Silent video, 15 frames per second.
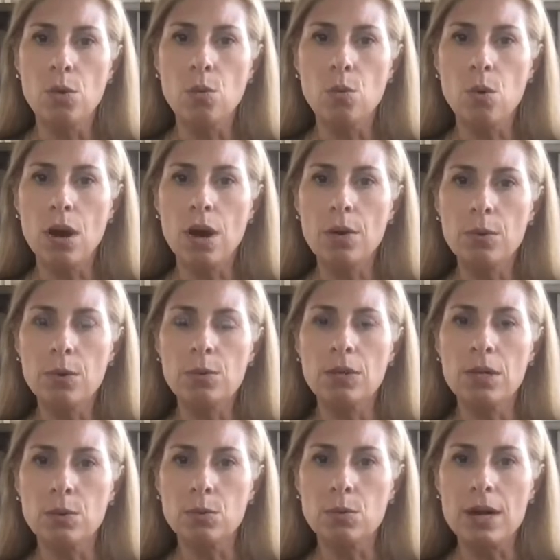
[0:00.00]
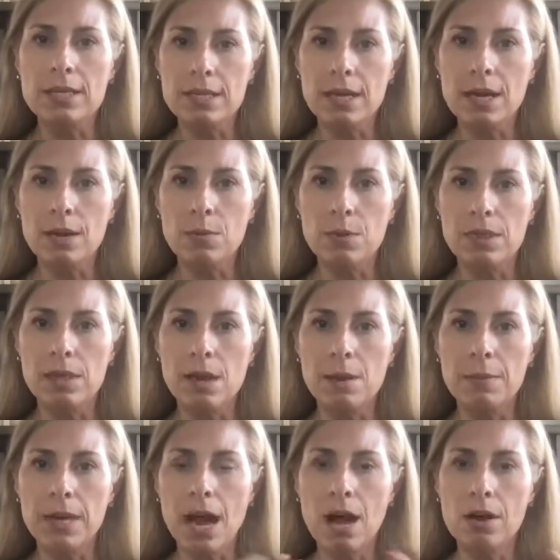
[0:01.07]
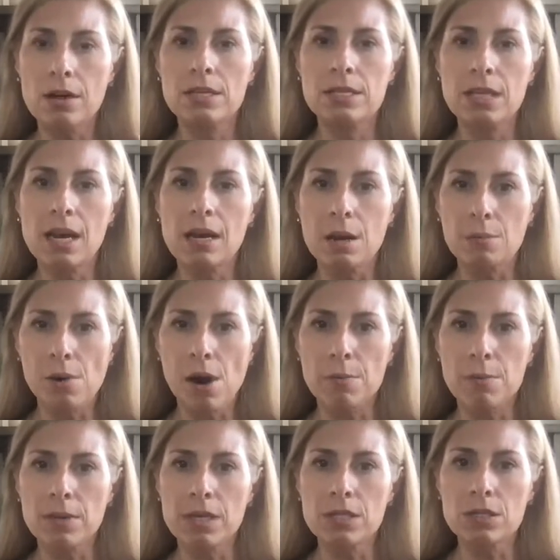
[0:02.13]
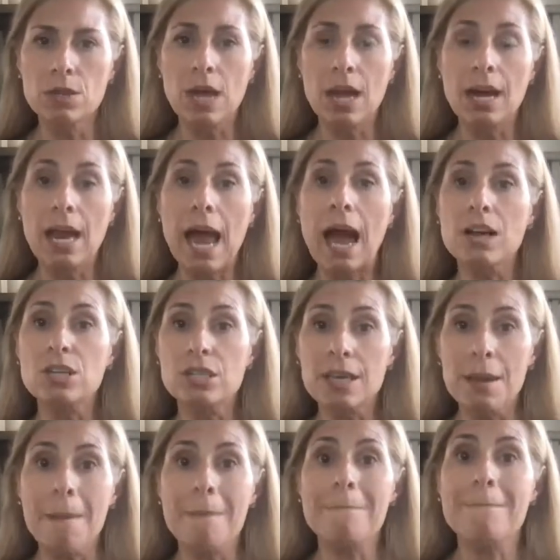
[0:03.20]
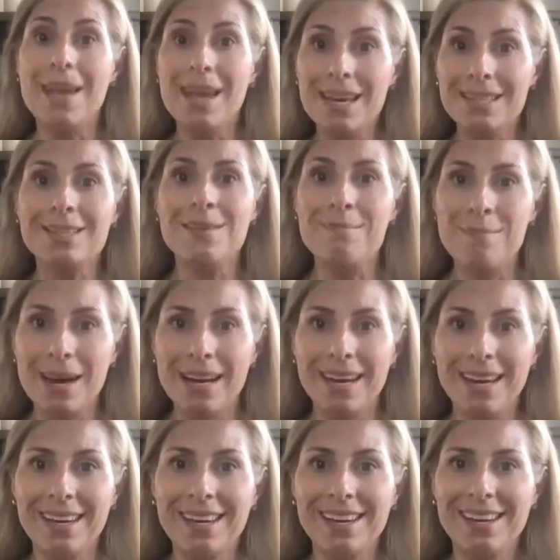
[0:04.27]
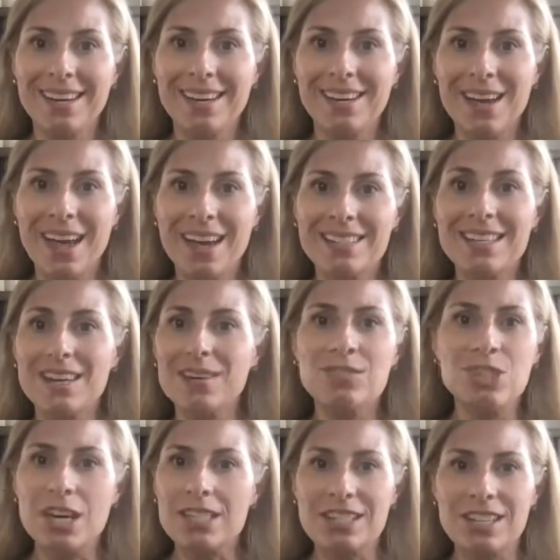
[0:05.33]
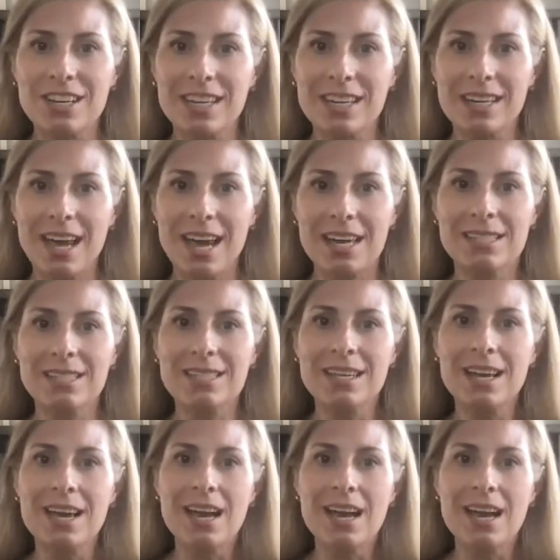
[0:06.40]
what would really resonate with them and how to set it up properly so that it actually makes money, okay, instead of just looking nice.